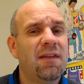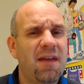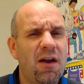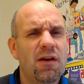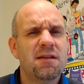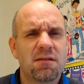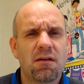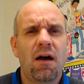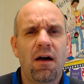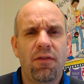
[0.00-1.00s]
and
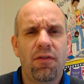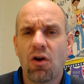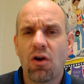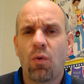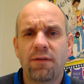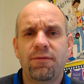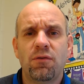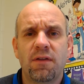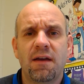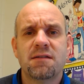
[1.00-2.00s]
there are quite a few
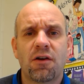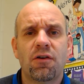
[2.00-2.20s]
things that